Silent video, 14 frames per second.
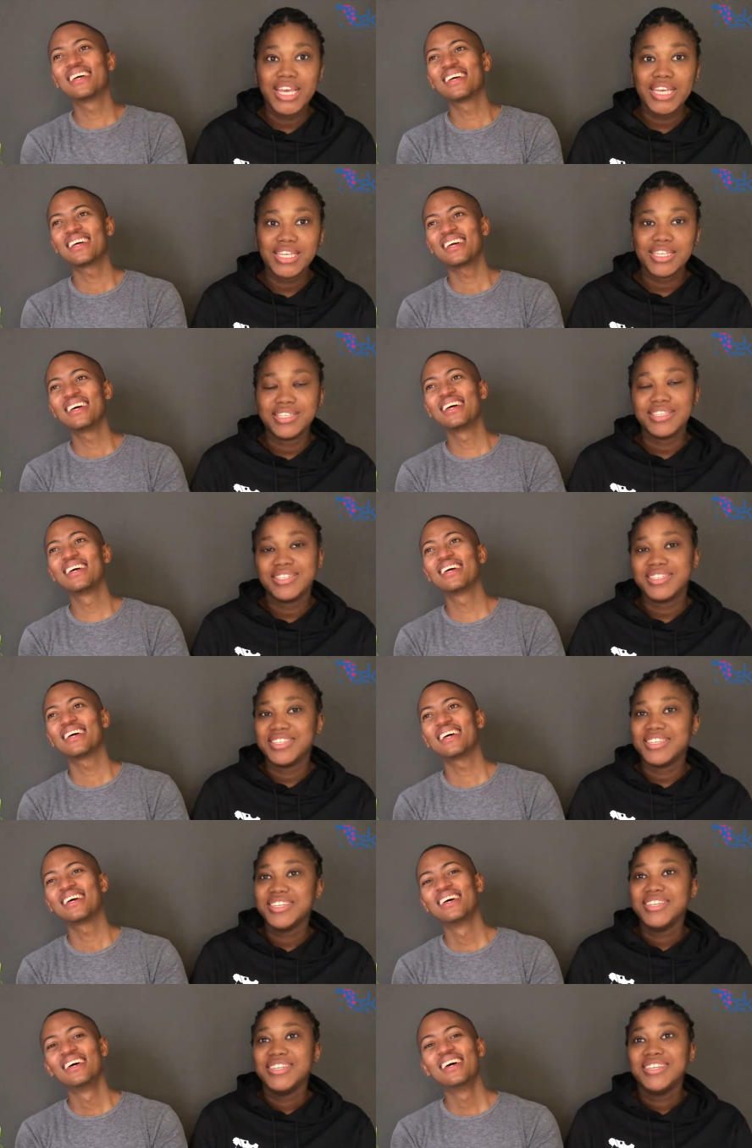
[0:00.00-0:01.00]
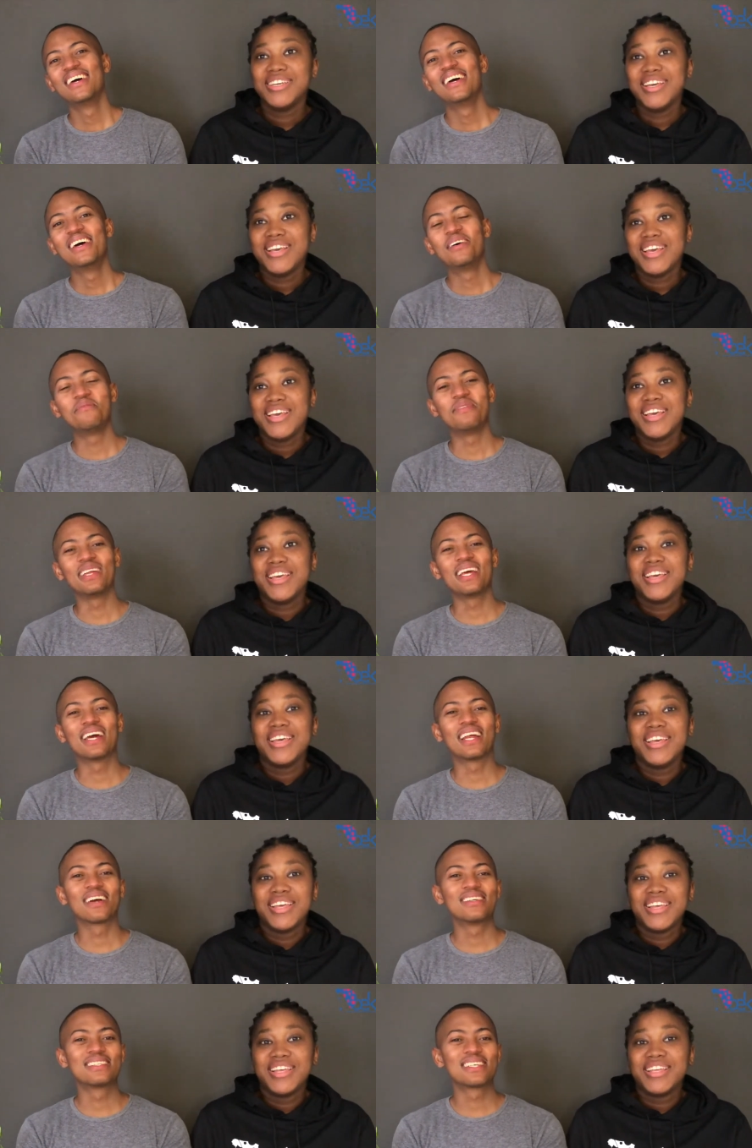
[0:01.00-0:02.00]
Speaker 1: Yay. But yeah, like I
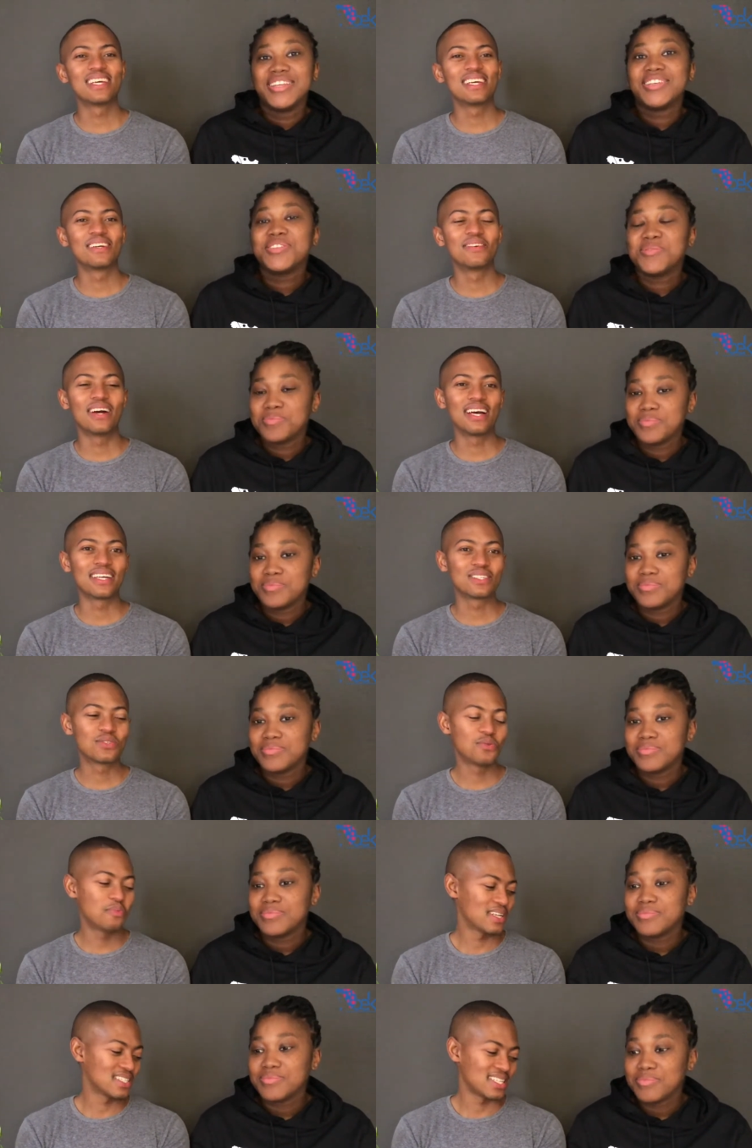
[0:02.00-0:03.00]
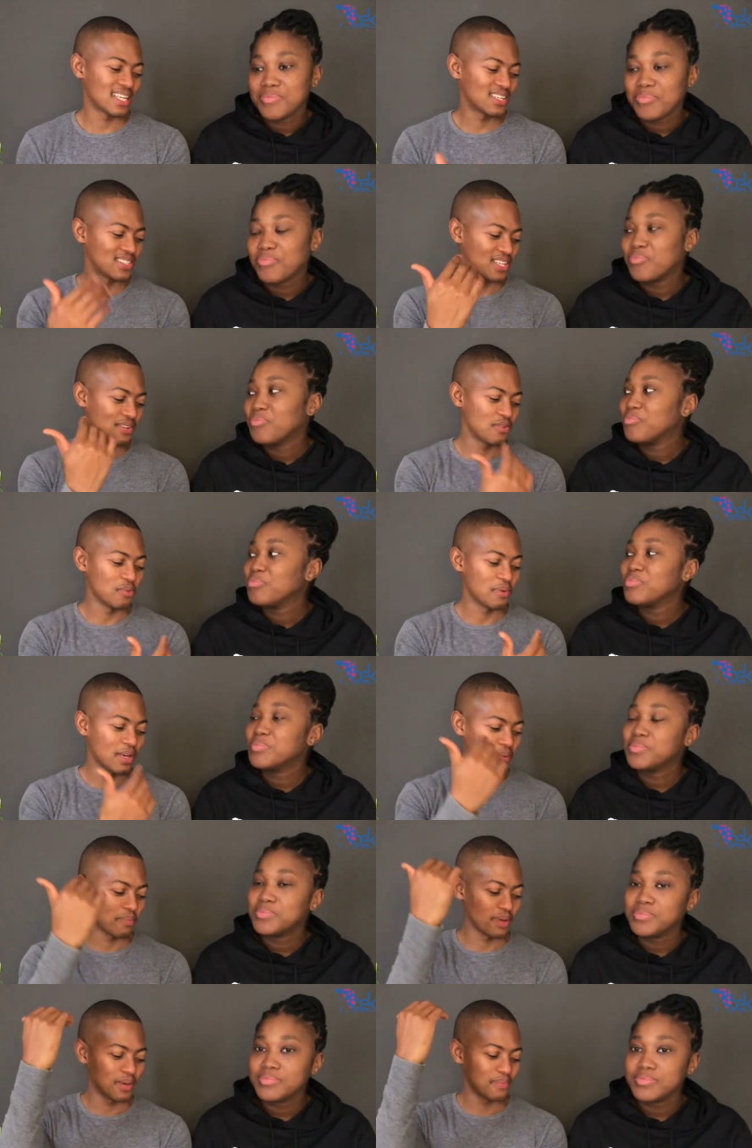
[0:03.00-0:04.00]
was saying, like super excited to have you back,
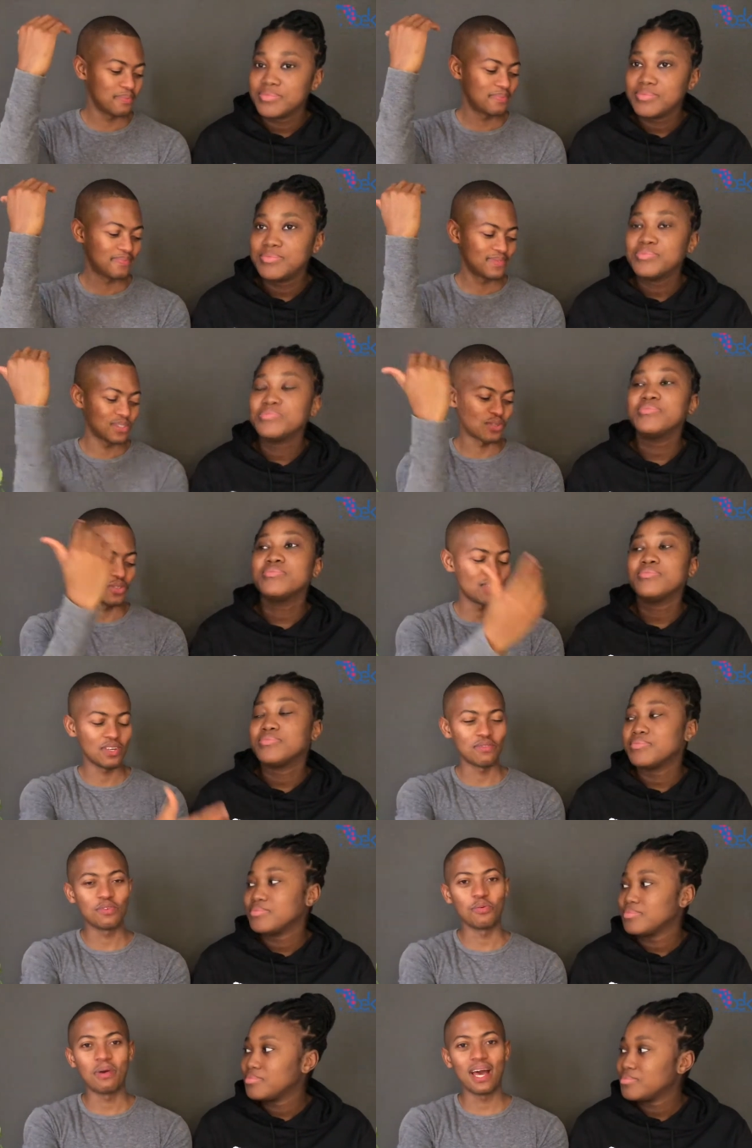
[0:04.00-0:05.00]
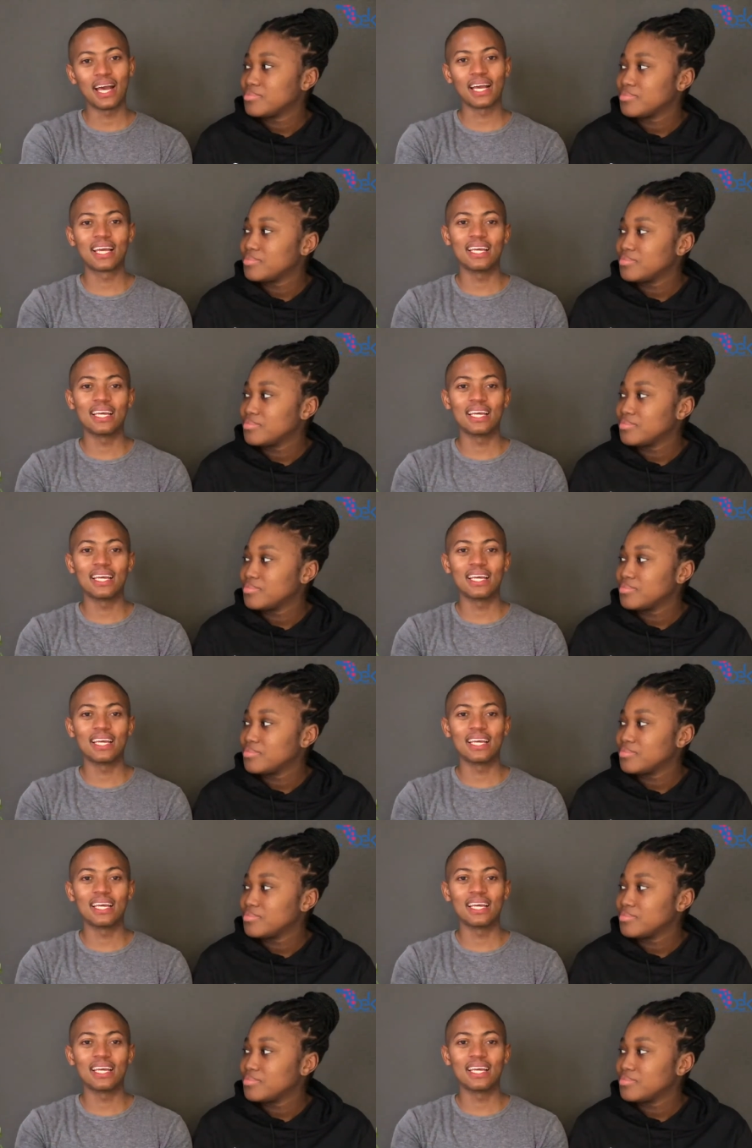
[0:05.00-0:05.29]
babe. Mm -hmm. It's good mm-hmm. to have you back.